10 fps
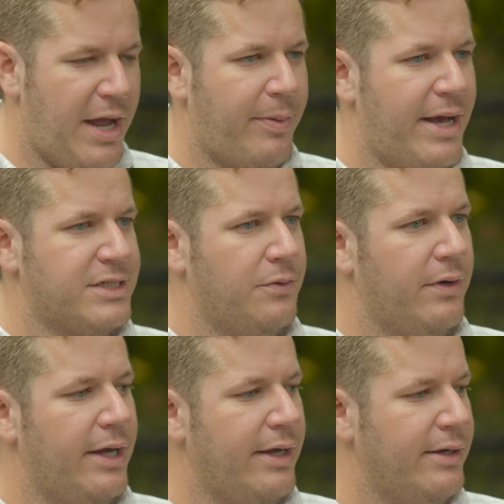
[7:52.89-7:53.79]
Mac passed
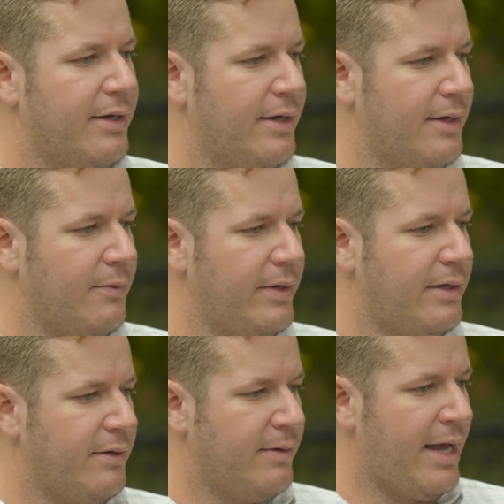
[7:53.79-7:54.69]
away, uh,
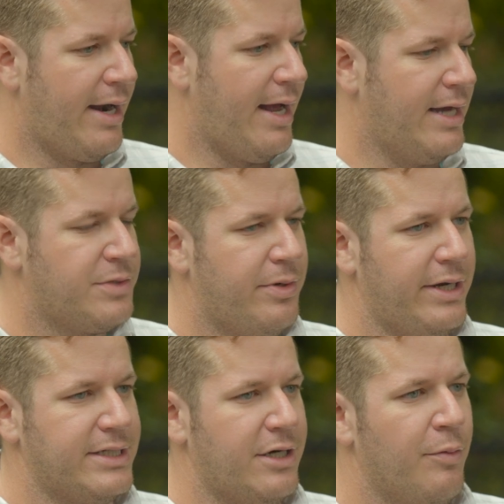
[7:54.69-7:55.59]
we, we had an ash
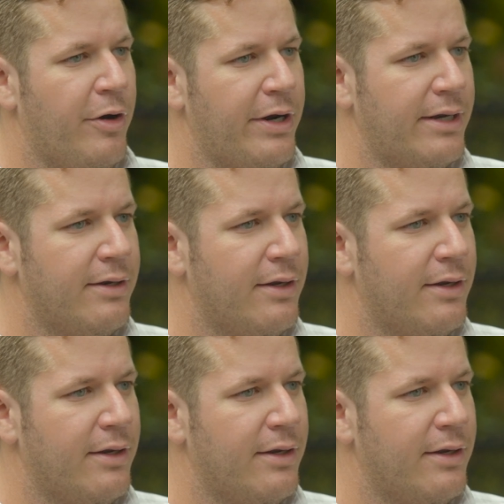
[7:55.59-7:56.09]
spreading ceremony